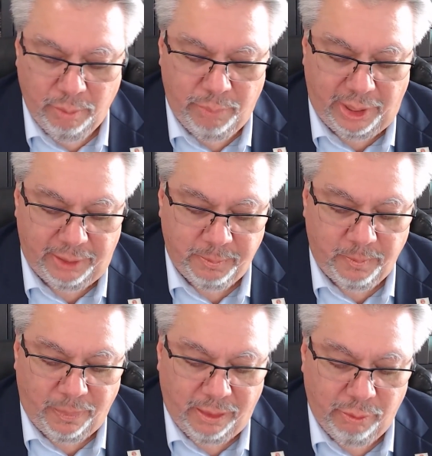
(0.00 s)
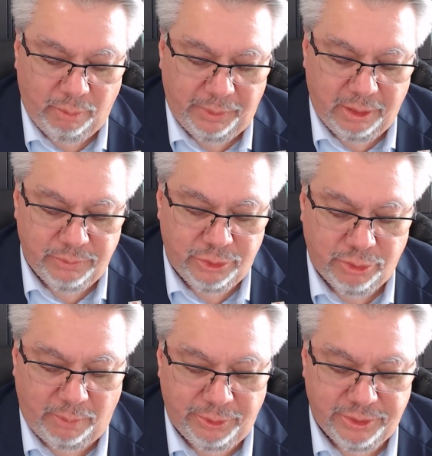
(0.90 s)
but what becomes
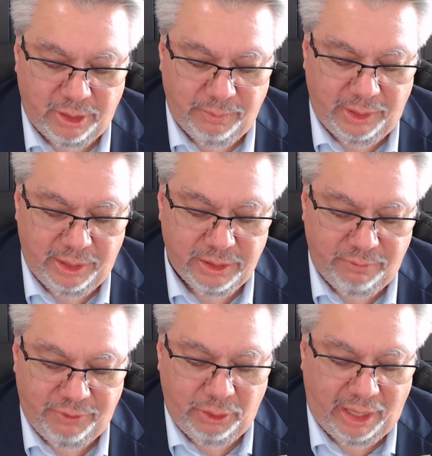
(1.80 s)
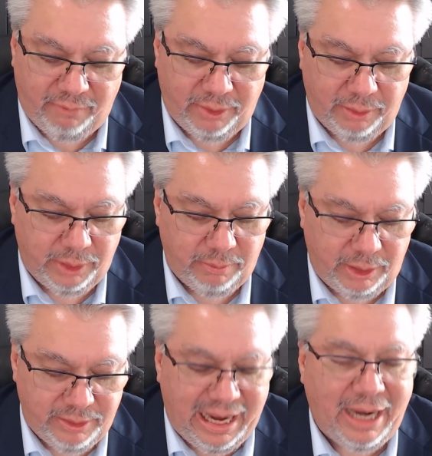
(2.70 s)
troublesome is if you have a
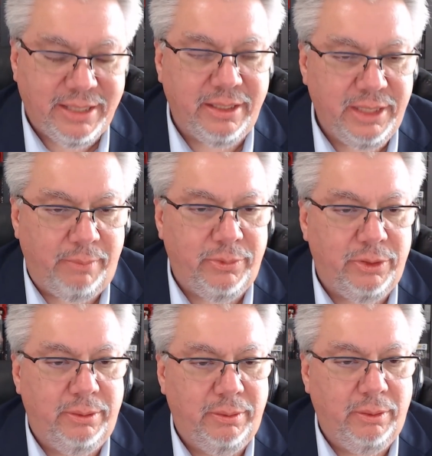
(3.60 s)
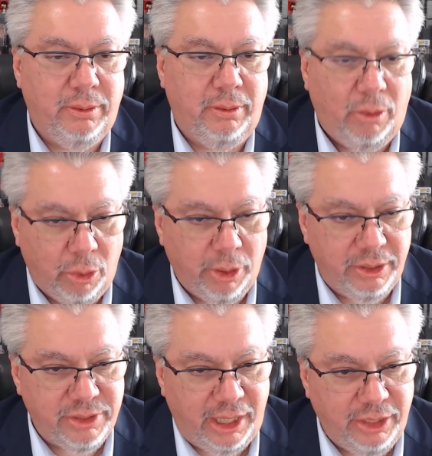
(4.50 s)
tax-exempt
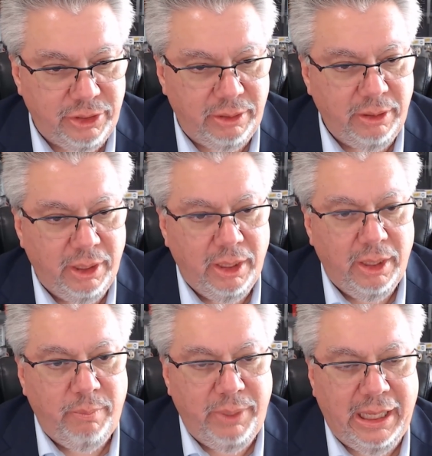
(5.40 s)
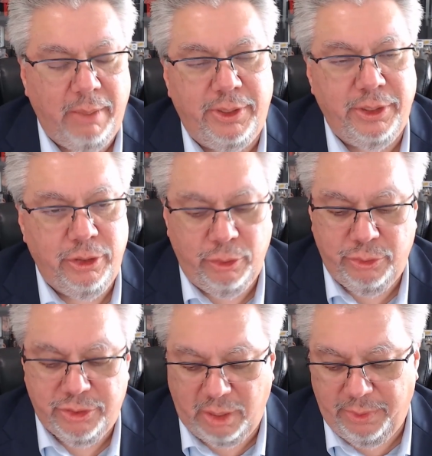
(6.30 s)
organization being able to
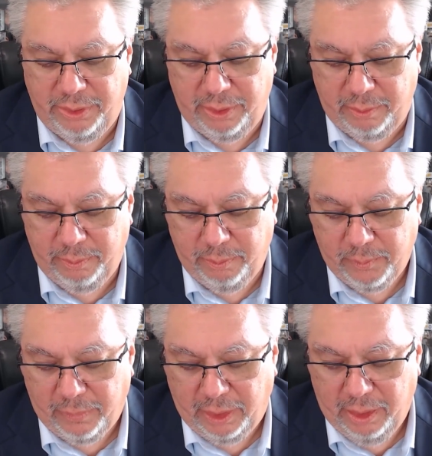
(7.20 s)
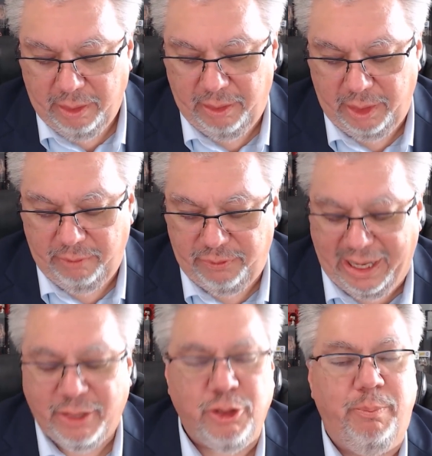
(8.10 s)
use some of the
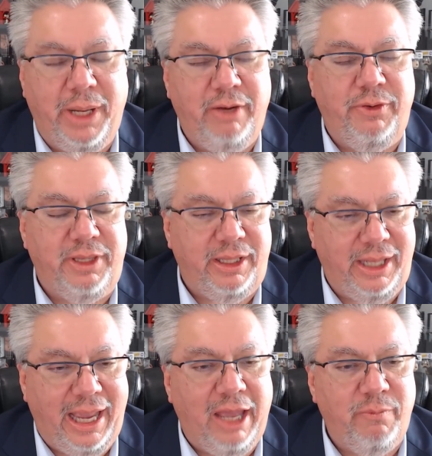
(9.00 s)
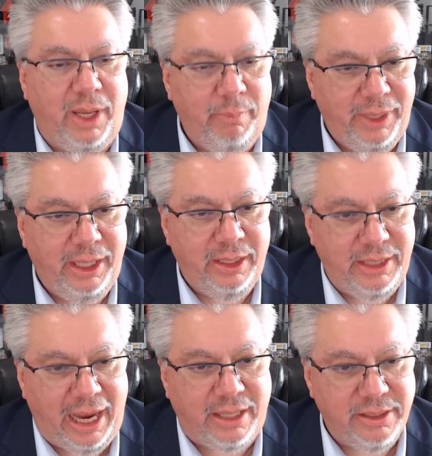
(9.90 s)
financial benefit that they have by being
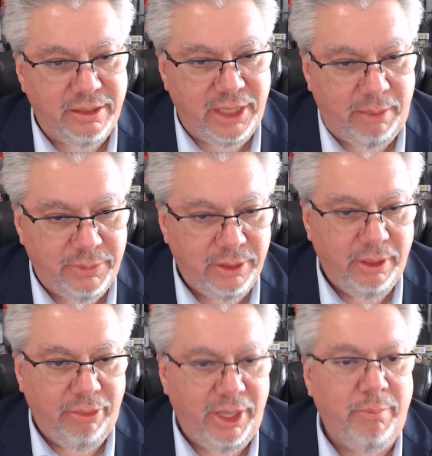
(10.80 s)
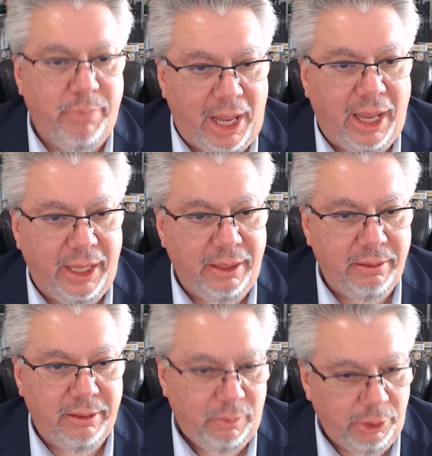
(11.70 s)
tax-exempt, then
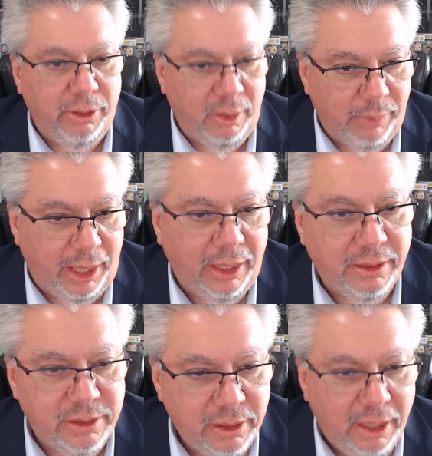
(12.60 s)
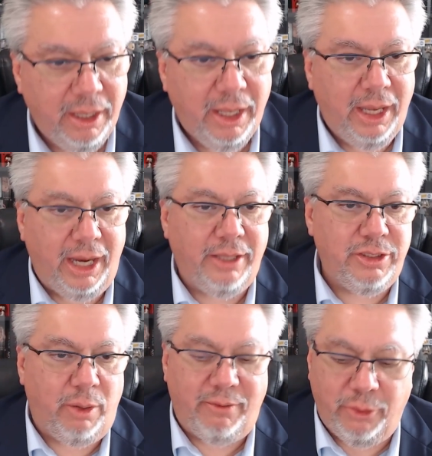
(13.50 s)
buying community banks. And
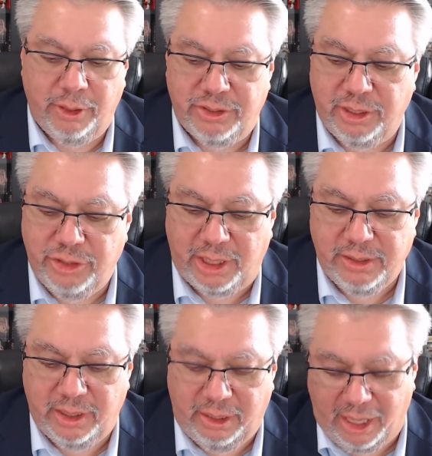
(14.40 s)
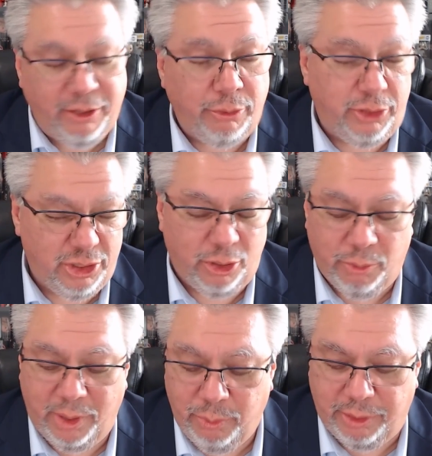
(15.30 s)
so I've heard it suggested, and I don't
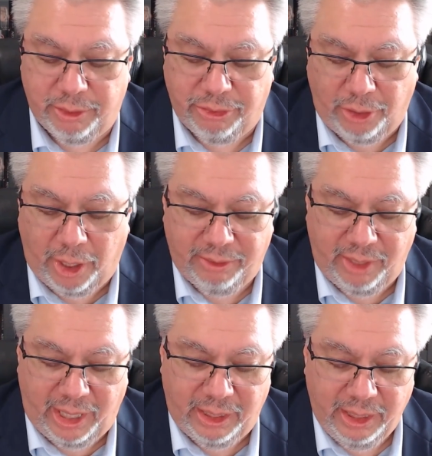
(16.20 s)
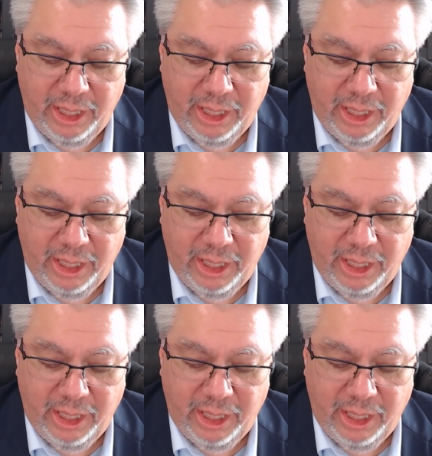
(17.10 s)
disagree with the thought that